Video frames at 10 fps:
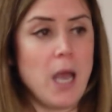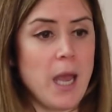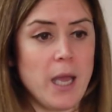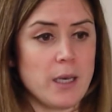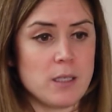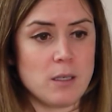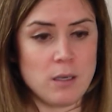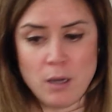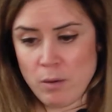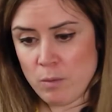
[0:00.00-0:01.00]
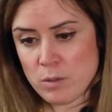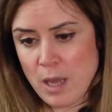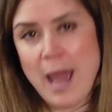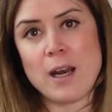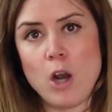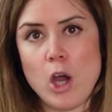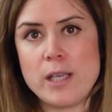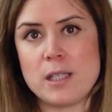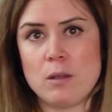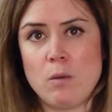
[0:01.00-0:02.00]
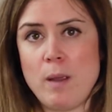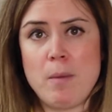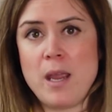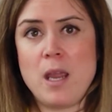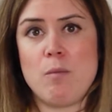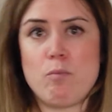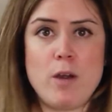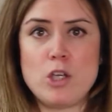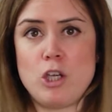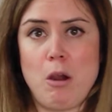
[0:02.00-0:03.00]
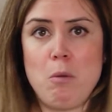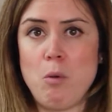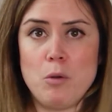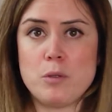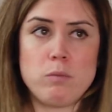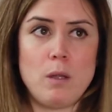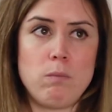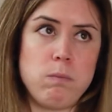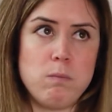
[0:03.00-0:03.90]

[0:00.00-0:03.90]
and you know, he was analysing the way my hip ratio was with,